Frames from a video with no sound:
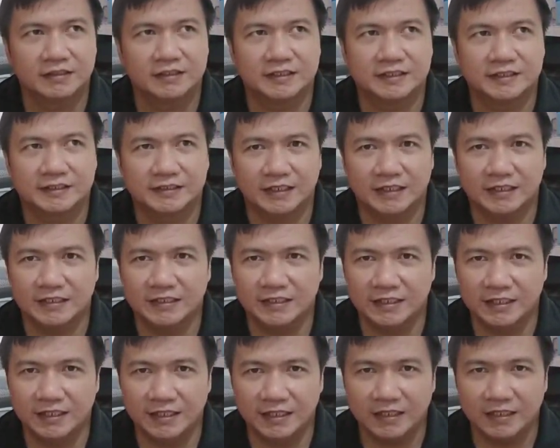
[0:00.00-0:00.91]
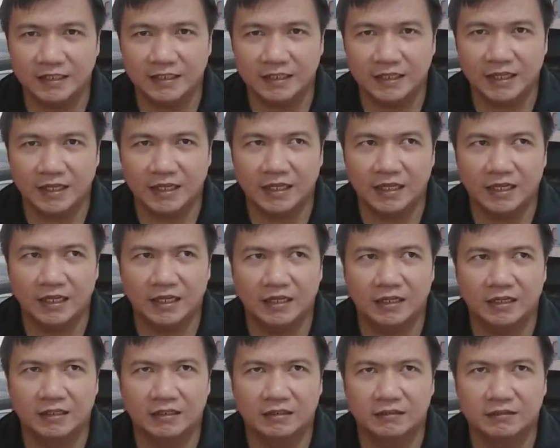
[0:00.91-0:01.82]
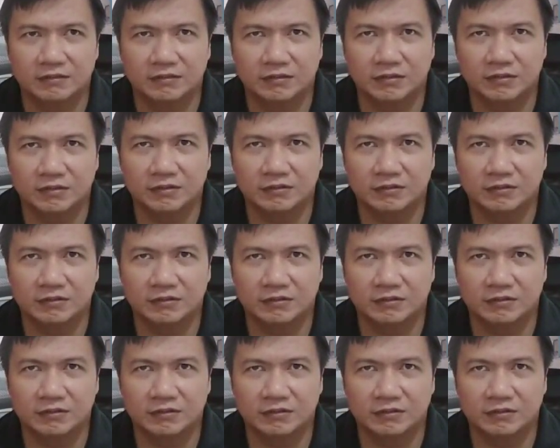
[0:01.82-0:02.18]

studying, and,